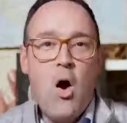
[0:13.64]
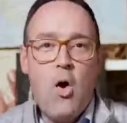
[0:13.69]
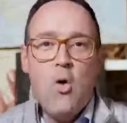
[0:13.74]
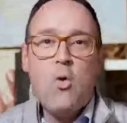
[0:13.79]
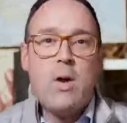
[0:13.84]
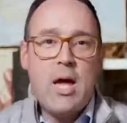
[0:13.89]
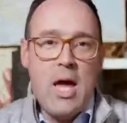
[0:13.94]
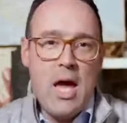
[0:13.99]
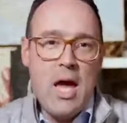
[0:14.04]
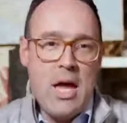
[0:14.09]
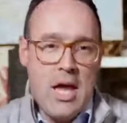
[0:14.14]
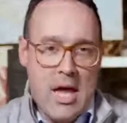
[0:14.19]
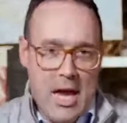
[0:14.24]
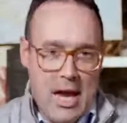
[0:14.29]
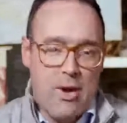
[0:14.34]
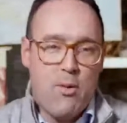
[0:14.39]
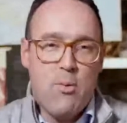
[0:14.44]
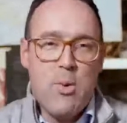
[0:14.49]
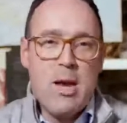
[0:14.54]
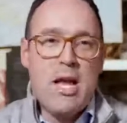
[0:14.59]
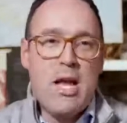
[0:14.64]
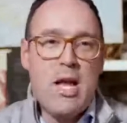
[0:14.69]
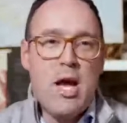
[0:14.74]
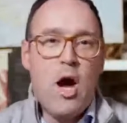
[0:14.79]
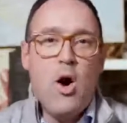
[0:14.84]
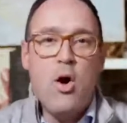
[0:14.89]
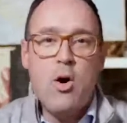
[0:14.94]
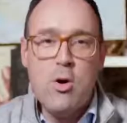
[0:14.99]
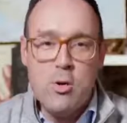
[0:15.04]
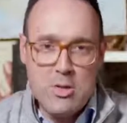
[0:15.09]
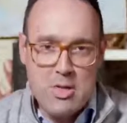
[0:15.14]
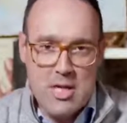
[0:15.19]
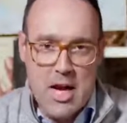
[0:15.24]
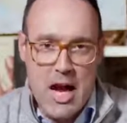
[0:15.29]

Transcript: Okay, here we go.